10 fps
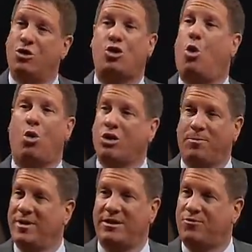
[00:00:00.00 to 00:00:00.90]
the
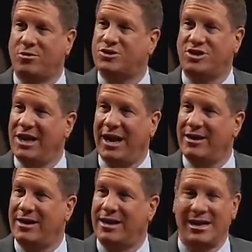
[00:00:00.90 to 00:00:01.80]
cornerpin of
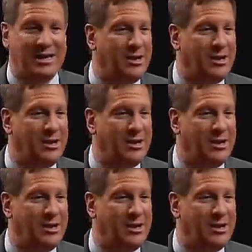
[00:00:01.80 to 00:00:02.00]
Christianity.